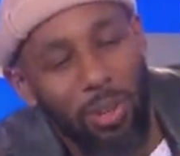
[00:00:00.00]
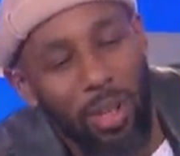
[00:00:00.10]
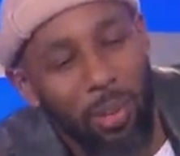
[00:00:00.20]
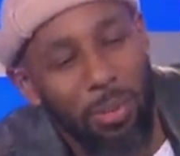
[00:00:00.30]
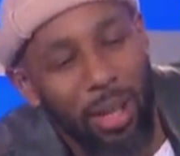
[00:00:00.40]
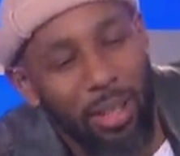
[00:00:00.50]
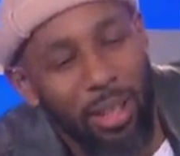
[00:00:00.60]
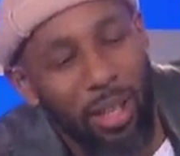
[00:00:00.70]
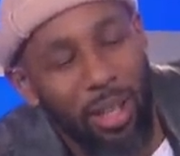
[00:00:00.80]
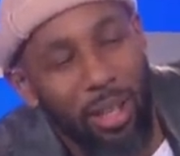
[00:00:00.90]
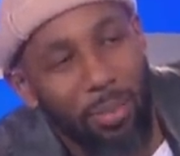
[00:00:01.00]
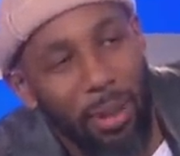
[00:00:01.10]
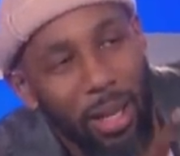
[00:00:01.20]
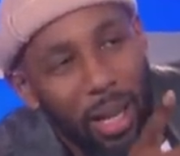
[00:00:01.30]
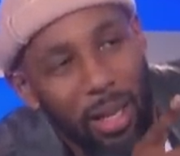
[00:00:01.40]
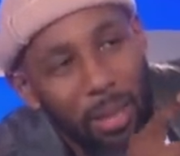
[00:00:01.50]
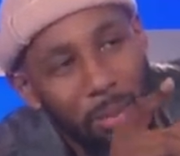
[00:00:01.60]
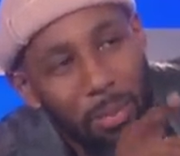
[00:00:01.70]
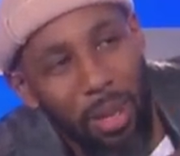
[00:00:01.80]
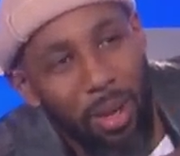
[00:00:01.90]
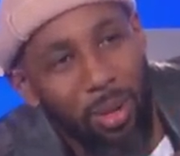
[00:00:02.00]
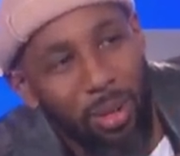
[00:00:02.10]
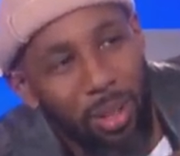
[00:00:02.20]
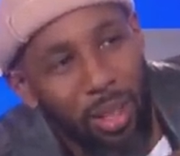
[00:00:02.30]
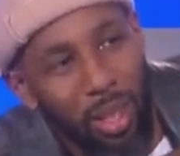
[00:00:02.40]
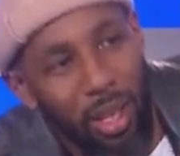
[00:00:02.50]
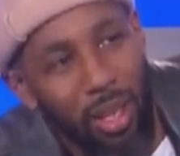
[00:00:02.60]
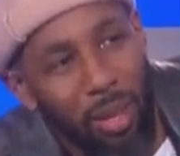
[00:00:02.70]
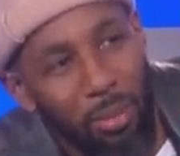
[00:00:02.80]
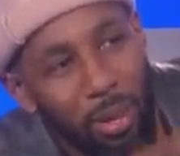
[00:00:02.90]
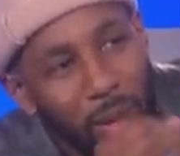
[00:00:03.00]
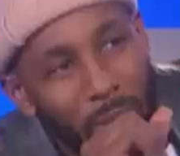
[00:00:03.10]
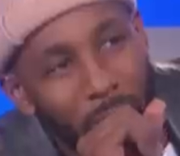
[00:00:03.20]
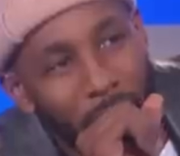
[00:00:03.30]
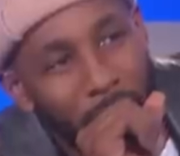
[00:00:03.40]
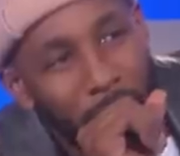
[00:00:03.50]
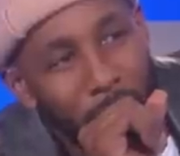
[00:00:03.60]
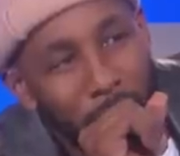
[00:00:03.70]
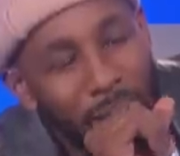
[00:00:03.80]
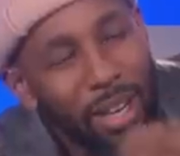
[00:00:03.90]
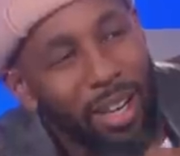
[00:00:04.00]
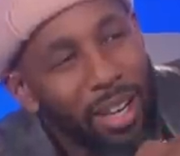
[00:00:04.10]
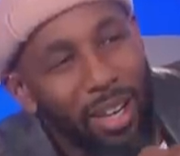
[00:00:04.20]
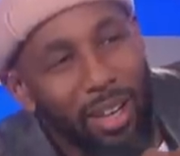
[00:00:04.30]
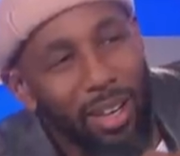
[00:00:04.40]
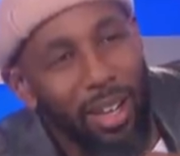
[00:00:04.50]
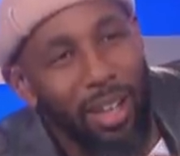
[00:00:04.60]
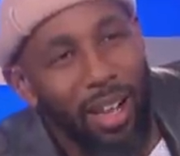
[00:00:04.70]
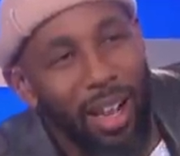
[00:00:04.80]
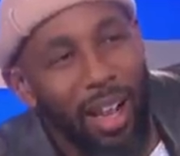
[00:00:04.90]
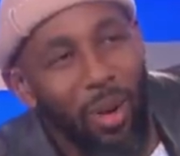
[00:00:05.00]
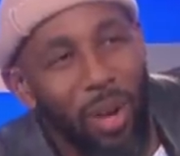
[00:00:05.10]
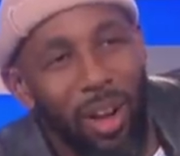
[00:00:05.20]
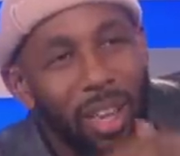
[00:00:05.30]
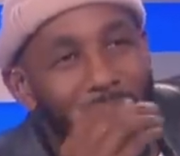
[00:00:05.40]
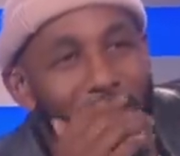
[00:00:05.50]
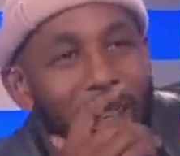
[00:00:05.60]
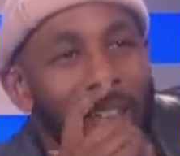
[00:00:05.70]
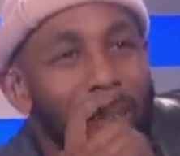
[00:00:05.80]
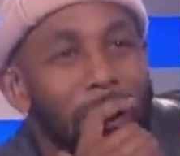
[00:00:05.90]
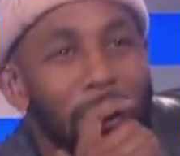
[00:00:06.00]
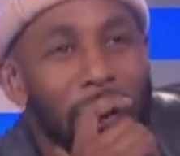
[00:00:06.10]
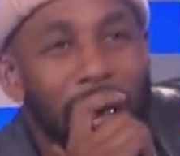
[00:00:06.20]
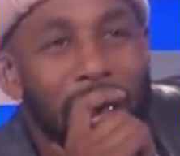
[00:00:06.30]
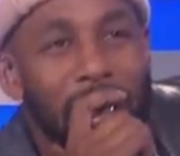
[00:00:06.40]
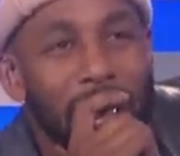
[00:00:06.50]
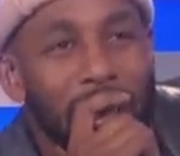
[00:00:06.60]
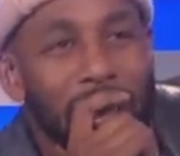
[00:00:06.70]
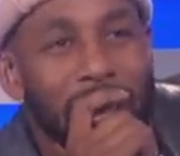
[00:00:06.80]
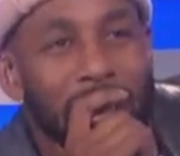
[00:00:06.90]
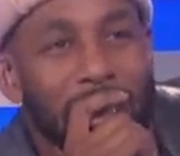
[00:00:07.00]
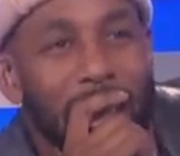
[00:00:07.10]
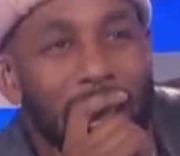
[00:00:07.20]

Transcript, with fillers: feeling about uh, my guy in the Brian. middle. Yeah, in the middle. But I don't know. It could be Bentley though. I